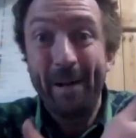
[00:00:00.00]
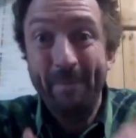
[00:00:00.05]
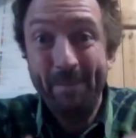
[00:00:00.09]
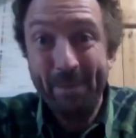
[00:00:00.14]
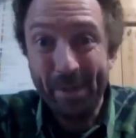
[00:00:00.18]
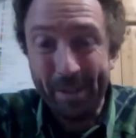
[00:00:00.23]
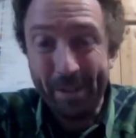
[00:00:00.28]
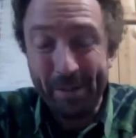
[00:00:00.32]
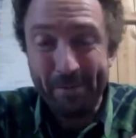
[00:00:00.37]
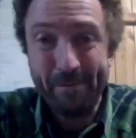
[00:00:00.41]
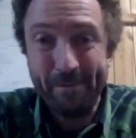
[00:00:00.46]

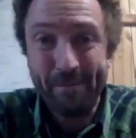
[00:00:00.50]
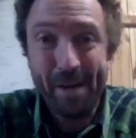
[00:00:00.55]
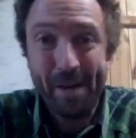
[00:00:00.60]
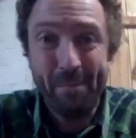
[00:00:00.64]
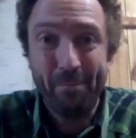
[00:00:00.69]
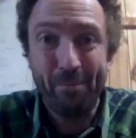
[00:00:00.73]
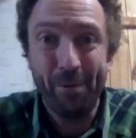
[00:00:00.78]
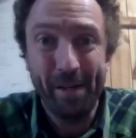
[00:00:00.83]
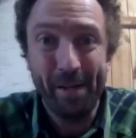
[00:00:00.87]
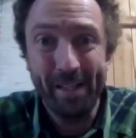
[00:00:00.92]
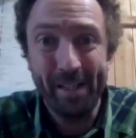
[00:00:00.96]
good
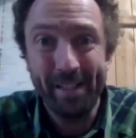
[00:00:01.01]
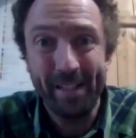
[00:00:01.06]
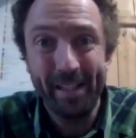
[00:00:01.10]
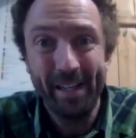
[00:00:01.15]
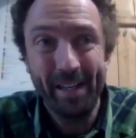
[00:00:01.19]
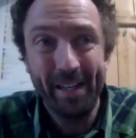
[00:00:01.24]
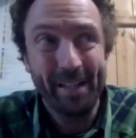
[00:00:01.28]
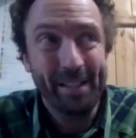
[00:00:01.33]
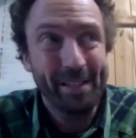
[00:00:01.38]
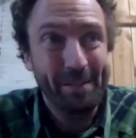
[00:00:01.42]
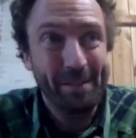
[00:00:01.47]
fabric.
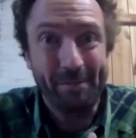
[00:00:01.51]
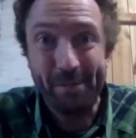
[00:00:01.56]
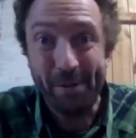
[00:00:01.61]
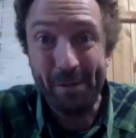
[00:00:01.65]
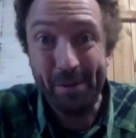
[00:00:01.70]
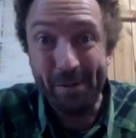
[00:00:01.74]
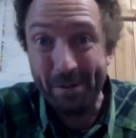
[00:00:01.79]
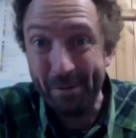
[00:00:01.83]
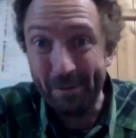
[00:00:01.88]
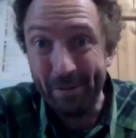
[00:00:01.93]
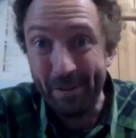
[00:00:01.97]
You've
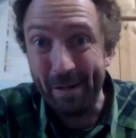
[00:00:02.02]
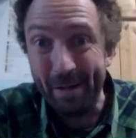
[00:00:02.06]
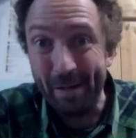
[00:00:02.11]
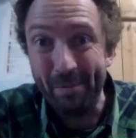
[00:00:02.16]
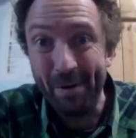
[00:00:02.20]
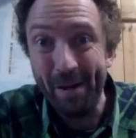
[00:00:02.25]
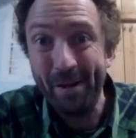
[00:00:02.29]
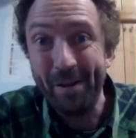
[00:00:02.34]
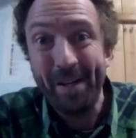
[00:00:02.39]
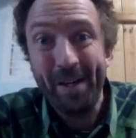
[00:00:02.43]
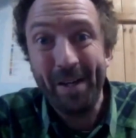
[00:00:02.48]
got your club
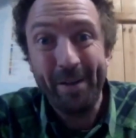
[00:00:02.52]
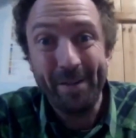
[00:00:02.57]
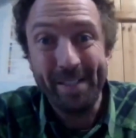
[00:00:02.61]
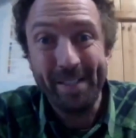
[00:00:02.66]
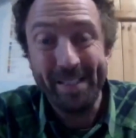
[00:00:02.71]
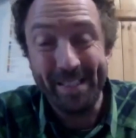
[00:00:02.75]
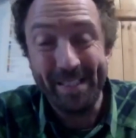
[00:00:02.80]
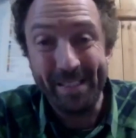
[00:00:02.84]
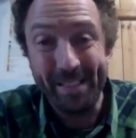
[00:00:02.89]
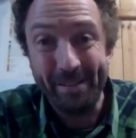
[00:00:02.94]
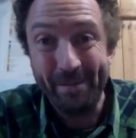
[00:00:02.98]
logo.
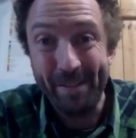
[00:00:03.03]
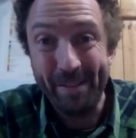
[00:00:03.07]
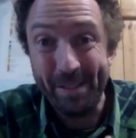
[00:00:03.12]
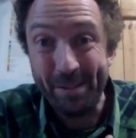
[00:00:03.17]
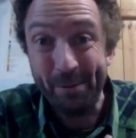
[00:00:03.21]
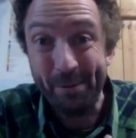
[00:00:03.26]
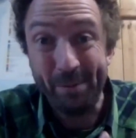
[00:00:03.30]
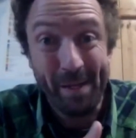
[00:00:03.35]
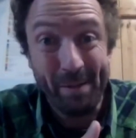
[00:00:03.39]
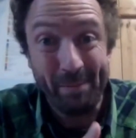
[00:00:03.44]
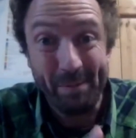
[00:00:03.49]
It's
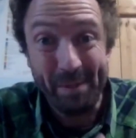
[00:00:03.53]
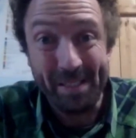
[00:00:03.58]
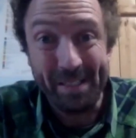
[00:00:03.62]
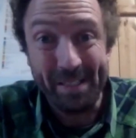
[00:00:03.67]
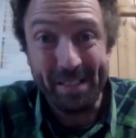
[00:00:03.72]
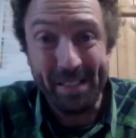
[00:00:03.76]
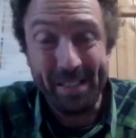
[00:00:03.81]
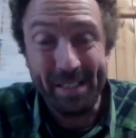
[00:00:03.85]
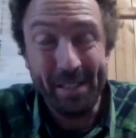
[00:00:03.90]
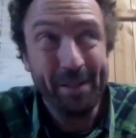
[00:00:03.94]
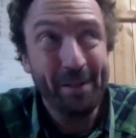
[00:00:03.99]
individual, maybe
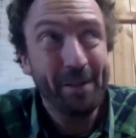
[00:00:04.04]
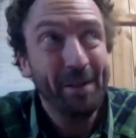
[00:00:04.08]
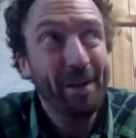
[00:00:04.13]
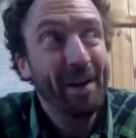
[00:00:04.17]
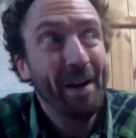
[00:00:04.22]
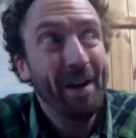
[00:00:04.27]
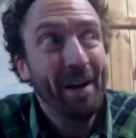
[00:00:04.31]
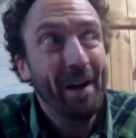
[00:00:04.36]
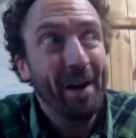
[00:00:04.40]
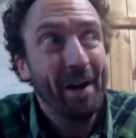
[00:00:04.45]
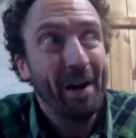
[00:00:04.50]
to you.
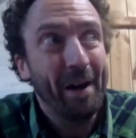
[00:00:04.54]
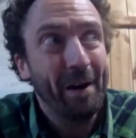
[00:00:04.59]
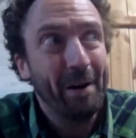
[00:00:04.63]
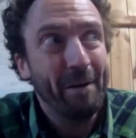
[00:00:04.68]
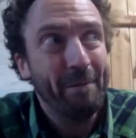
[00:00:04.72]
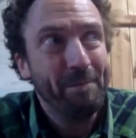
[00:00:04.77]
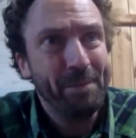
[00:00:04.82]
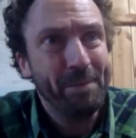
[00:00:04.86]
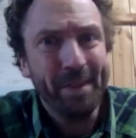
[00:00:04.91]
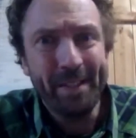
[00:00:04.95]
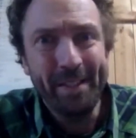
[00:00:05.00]

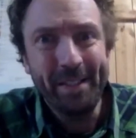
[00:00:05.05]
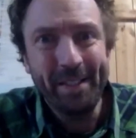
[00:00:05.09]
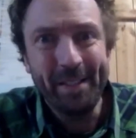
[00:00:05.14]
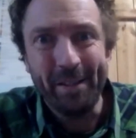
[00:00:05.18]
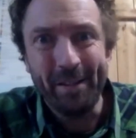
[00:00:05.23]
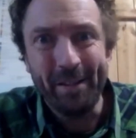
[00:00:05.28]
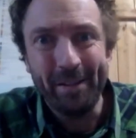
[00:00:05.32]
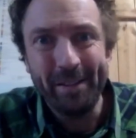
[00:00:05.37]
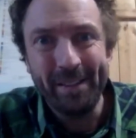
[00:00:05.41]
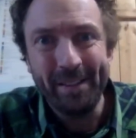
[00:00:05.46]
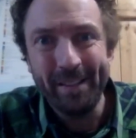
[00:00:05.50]

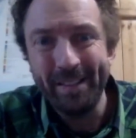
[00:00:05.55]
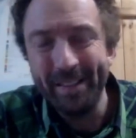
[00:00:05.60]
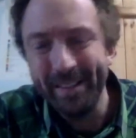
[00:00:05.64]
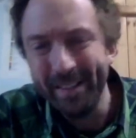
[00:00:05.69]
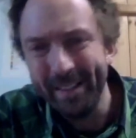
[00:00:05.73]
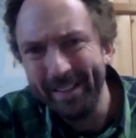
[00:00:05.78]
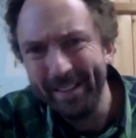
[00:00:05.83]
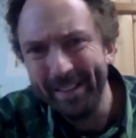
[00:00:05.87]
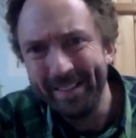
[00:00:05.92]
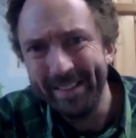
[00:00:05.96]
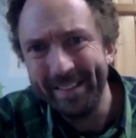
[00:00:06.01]

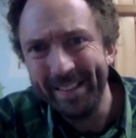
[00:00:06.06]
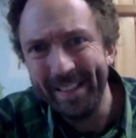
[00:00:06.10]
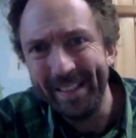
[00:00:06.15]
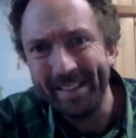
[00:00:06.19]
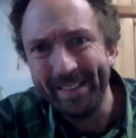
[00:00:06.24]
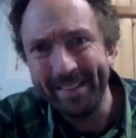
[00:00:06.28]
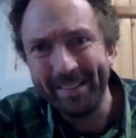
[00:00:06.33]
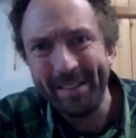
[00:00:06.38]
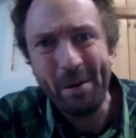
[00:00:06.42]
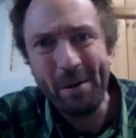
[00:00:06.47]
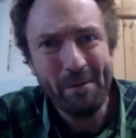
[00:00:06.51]
I just think
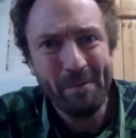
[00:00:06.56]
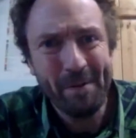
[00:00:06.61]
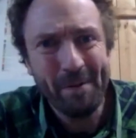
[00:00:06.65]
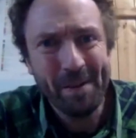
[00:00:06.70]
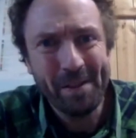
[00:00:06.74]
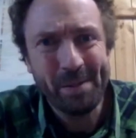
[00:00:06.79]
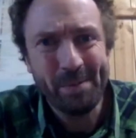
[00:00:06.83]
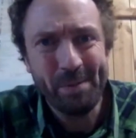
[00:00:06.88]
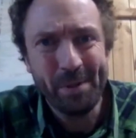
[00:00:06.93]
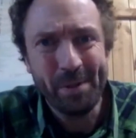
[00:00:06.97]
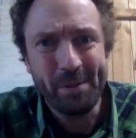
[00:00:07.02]
there's a lot of other
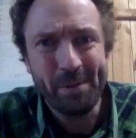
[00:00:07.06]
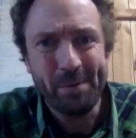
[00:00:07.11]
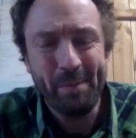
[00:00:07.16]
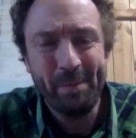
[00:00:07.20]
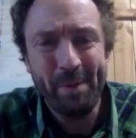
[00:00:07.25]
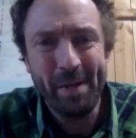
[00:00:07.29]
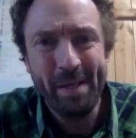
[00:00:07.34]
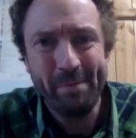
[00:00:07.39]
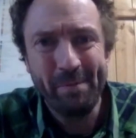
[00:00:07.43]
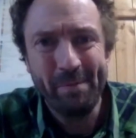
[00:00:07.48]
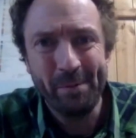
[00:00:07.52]
sports where
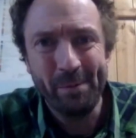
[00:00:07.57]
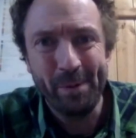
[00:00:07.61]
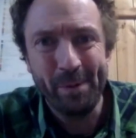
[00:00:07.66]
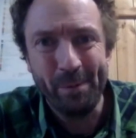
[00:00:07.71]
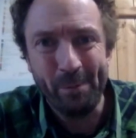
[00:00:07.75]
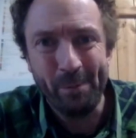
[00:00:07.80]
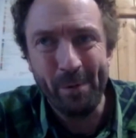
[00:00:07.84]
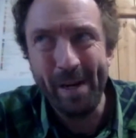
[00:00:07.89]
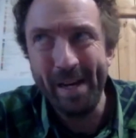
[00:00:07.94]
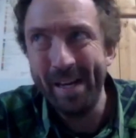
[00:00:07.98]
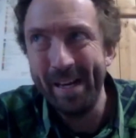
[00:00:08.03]
people
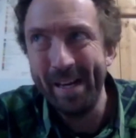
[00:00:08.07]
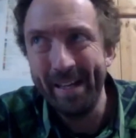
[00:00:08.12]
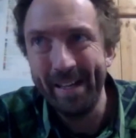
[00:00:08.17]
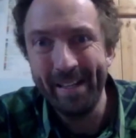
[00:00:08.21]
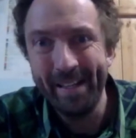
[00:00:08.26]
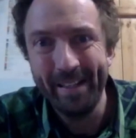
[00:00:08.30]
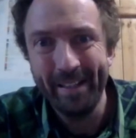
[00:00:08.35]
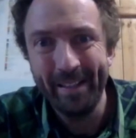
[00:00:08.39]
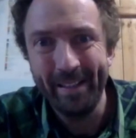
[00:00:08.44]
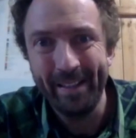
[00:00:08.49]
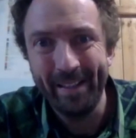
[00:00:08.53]
would wear
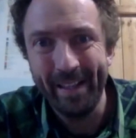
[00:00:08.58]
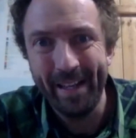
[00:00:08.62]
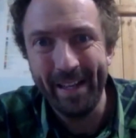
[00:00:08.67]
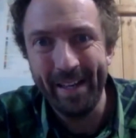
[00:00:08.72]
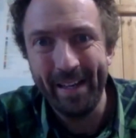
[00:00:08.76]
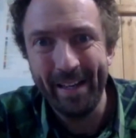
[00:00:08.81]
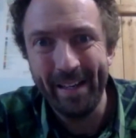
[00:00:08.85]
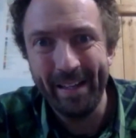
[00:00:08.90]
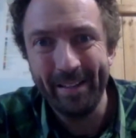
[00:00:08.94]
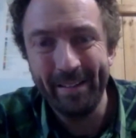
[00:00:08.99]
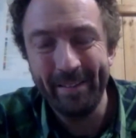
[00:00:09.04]

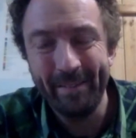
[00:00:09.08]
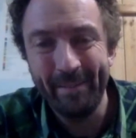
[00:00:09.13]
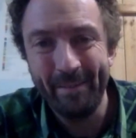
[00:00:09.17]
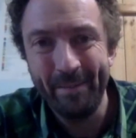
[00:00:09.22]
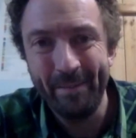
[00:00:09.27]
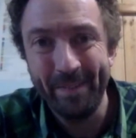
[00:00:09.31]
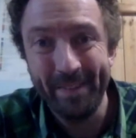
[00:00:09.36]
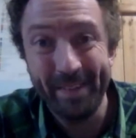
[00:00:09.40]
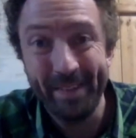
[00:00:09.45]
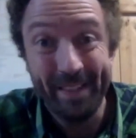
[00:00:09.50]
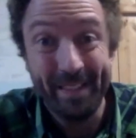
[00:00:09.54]
the
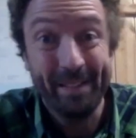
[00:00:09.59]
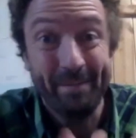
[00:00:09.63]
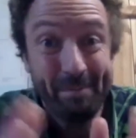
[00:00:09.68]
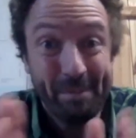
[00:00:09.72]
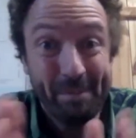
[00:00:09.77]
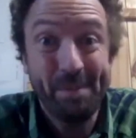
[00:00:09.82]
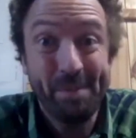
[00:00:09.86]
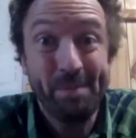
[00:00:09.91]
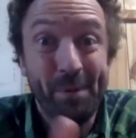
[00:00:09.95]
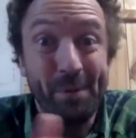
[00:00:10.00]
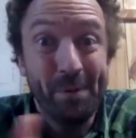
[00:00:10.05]

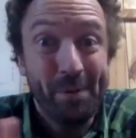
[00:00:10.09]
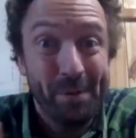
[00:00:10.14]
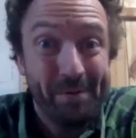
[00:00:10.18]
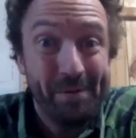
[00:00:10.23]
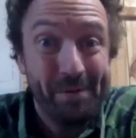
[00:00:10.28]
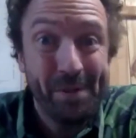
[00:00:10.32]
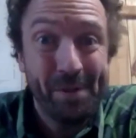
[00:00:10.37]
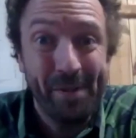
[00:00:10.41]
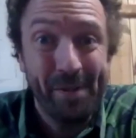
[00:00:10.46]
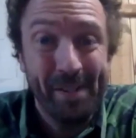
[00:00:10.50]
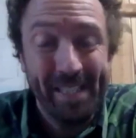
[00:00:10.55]
sport of
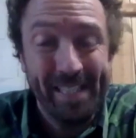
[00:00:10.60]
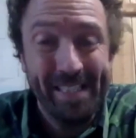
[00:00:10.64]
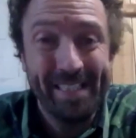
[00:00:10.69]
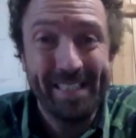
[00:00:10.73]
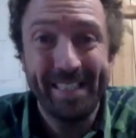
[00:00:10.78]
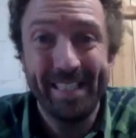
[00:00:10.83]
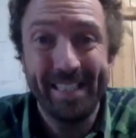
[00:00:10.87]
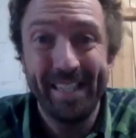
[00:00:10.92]
choice